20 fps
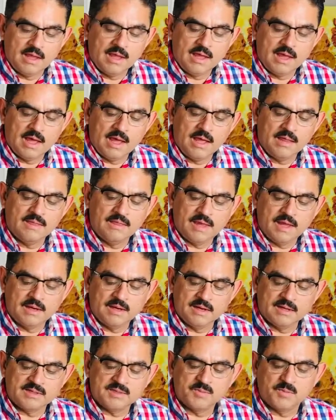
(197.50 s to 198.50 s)
and that
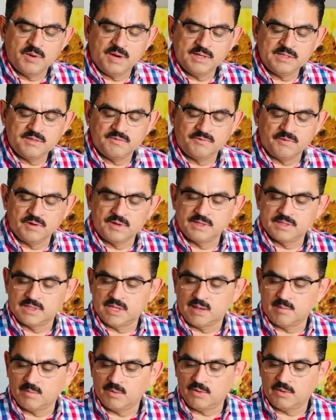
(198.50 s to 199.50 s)
expressed, for
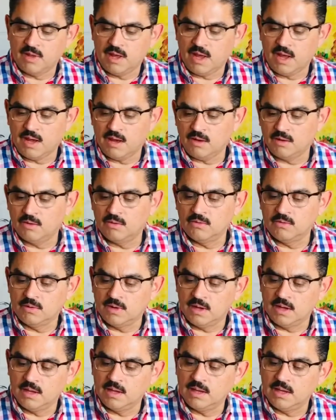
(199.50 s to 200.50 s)
example, how
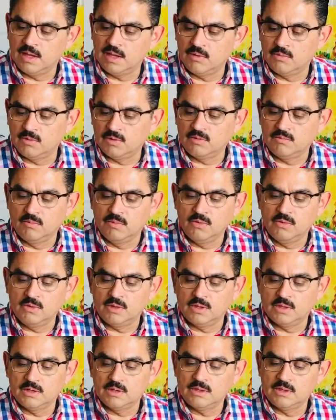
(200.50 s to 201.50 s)
Edward Munch
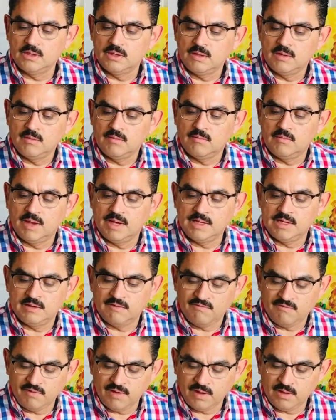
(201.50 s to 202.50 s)
might have
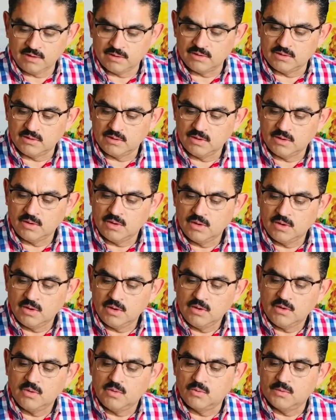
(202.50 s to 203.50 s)
felt,
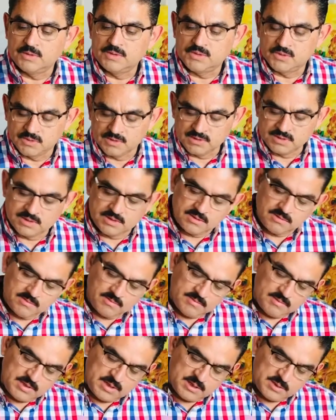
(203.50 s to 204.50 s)
which was
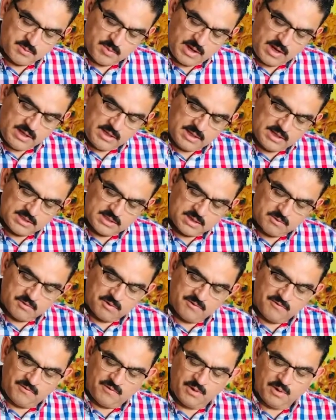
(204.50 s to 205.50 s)
these paintings that were
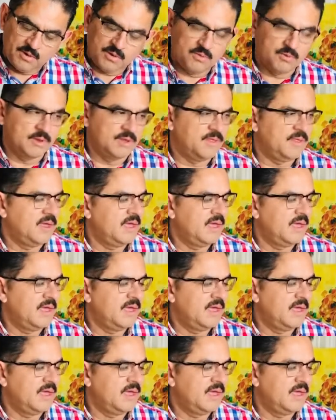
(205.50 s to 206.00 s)
filled with